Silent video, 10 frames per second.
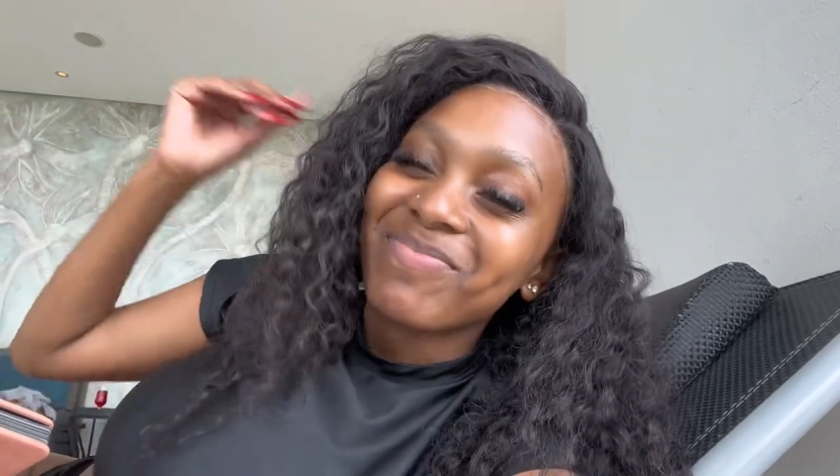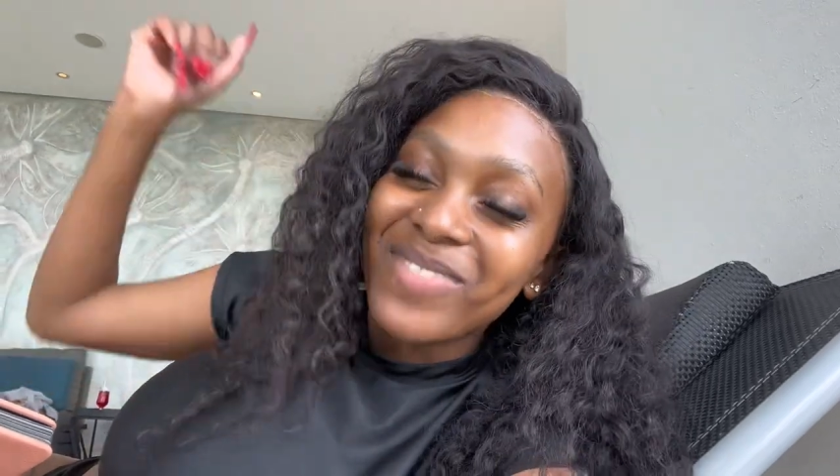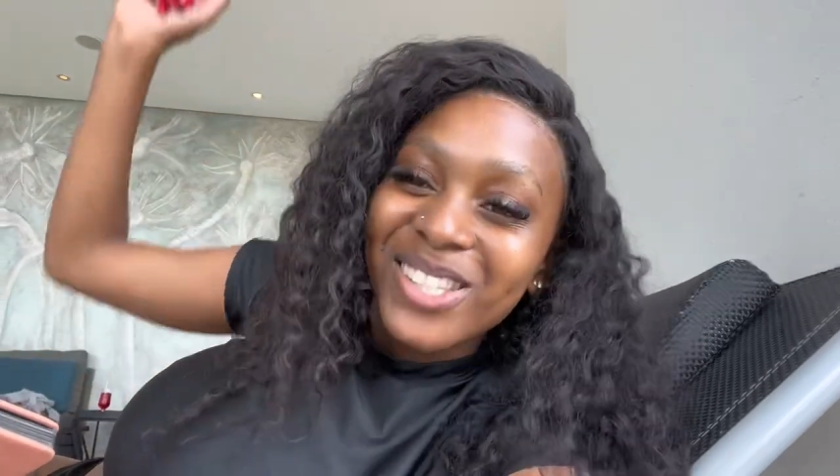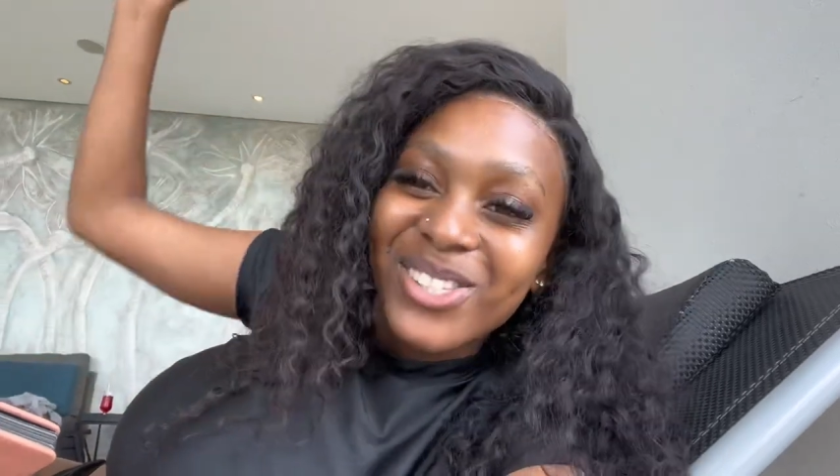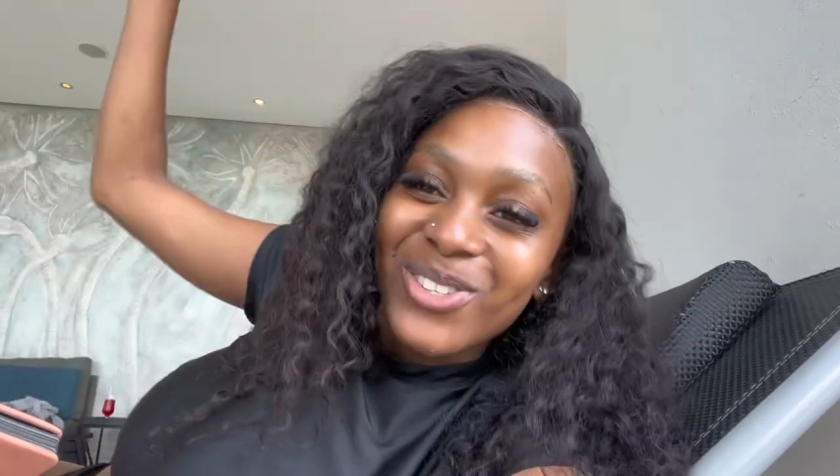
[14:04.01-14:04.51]

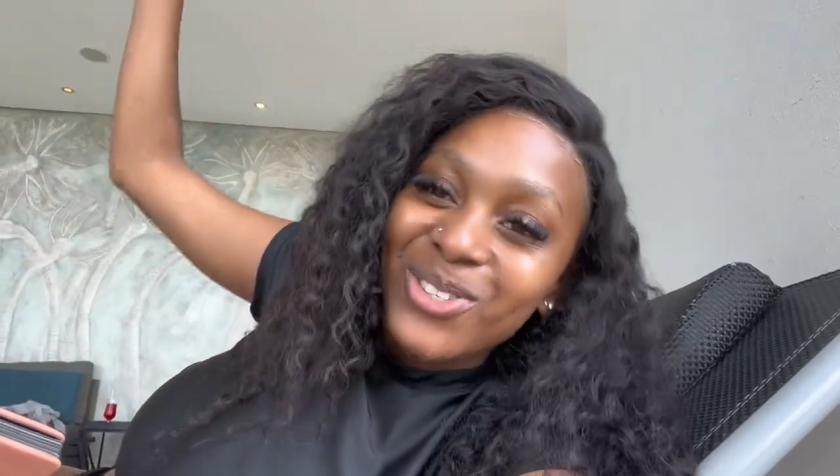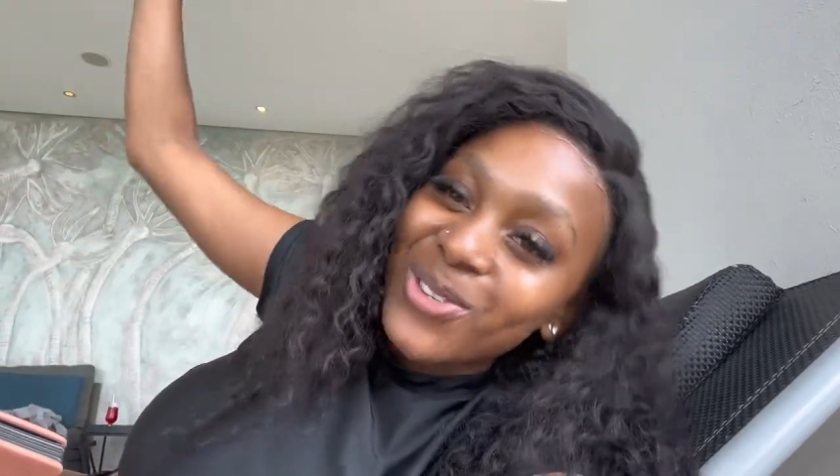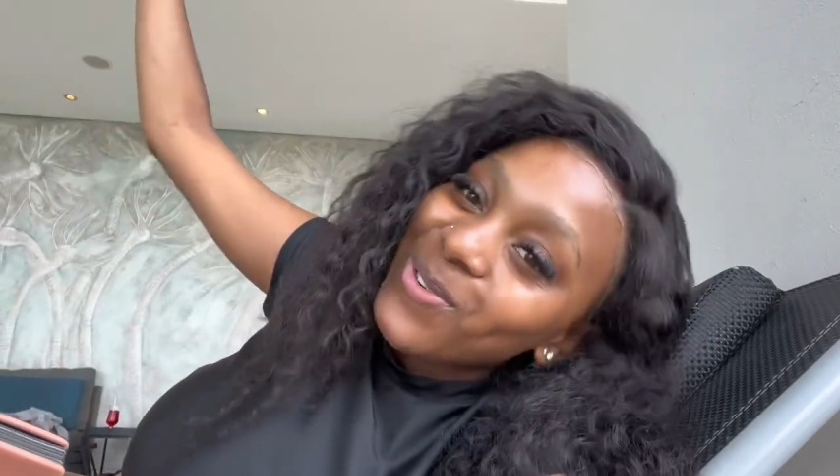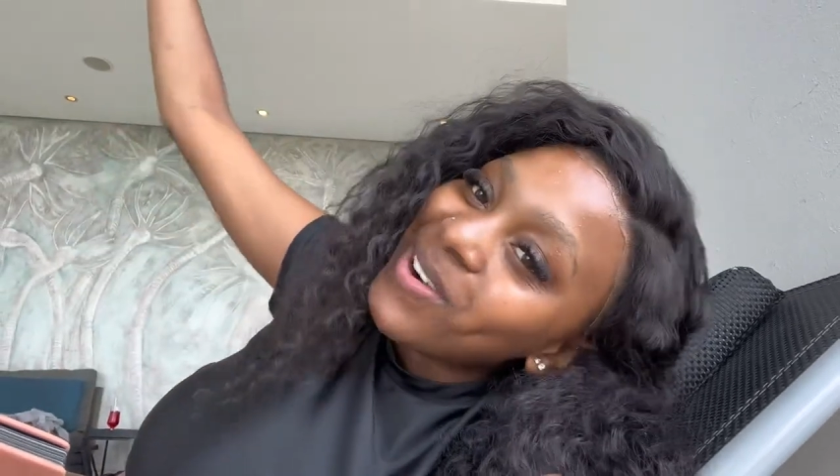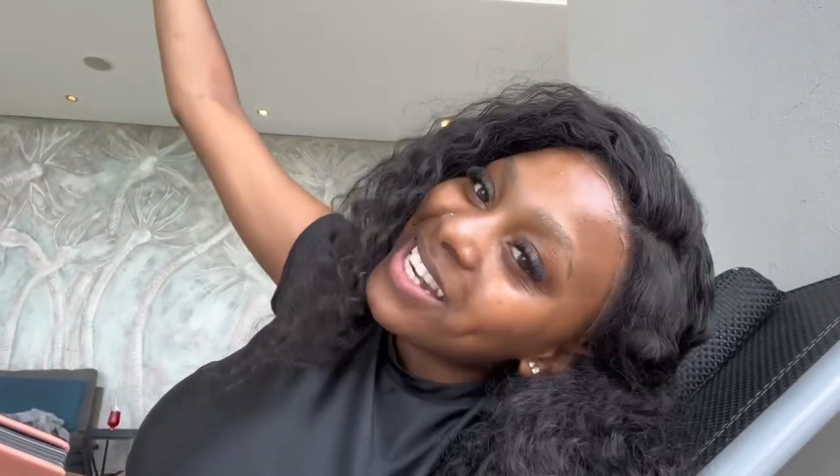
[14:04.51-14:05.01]

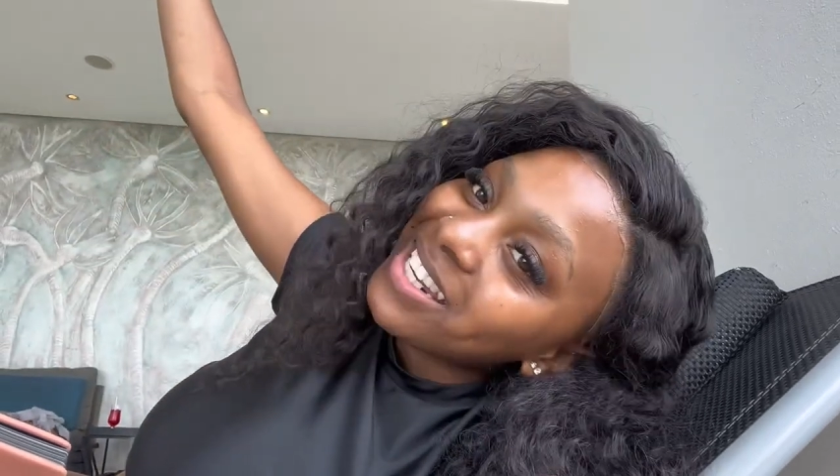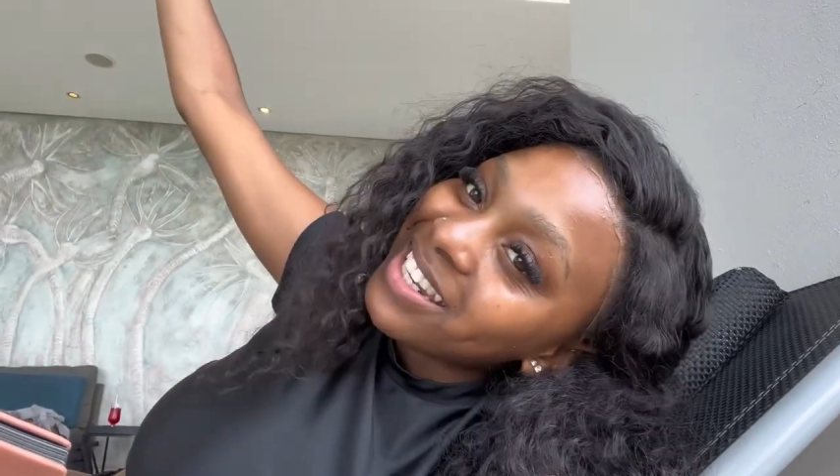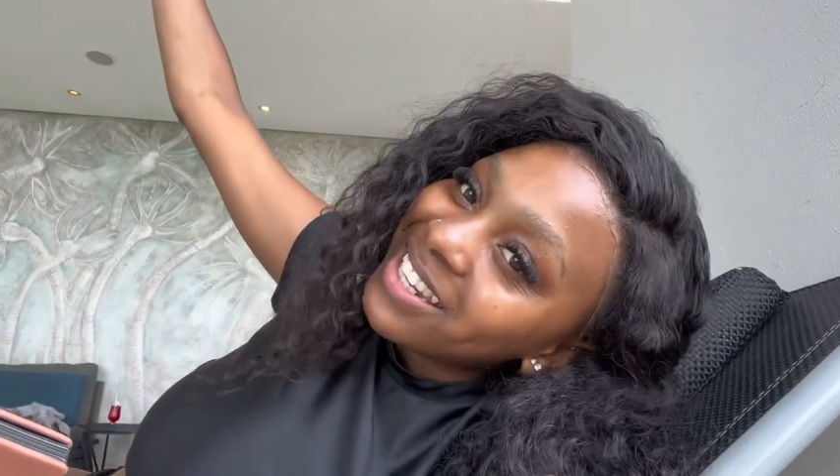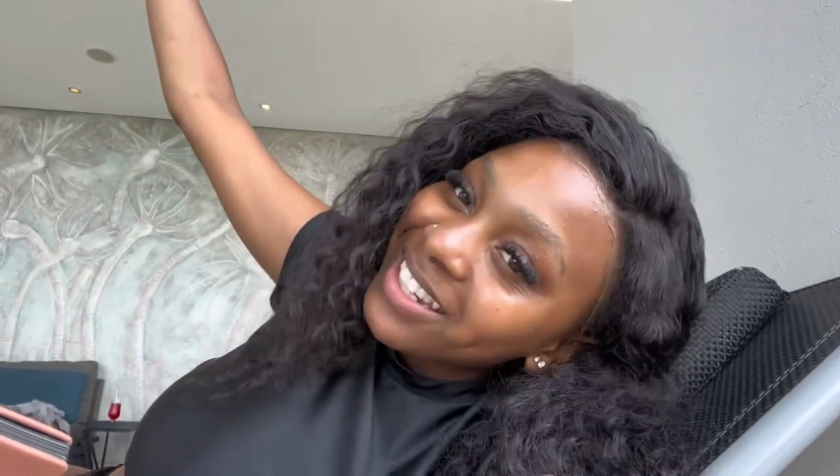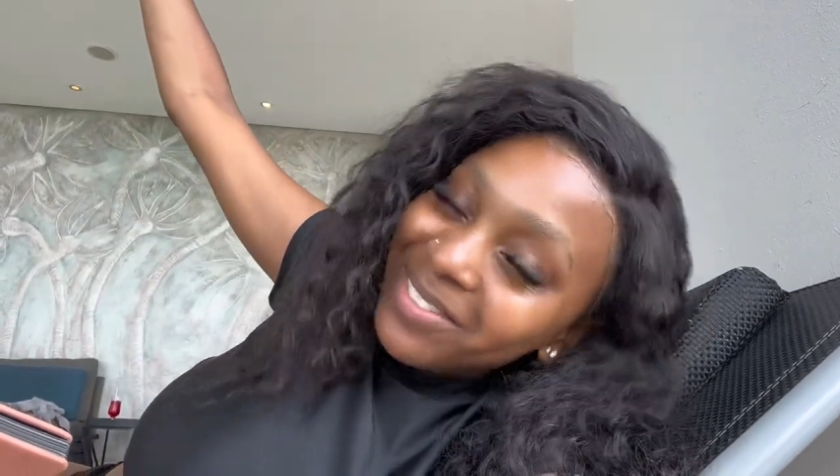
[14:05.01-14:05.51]

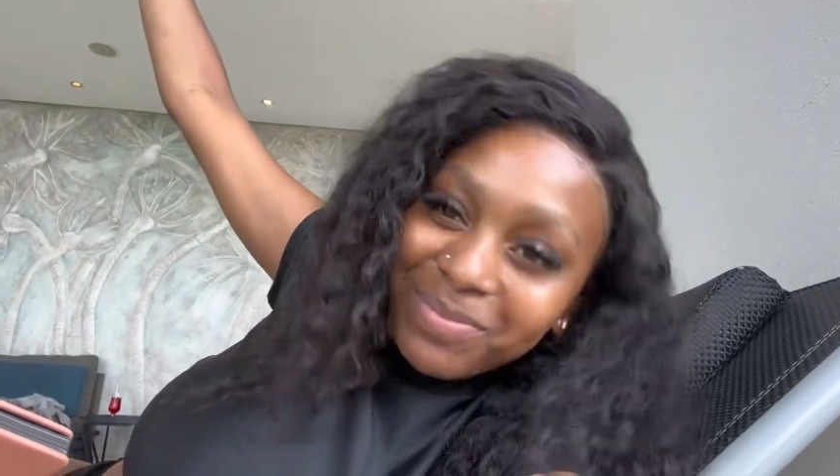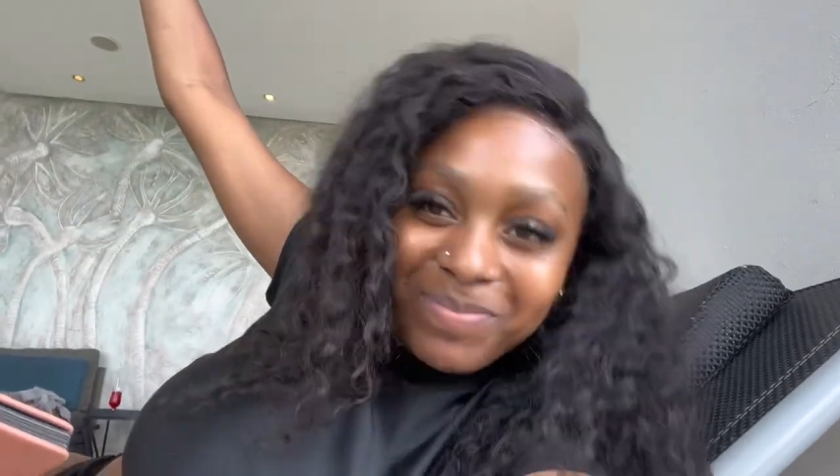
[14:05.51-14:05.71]
2020.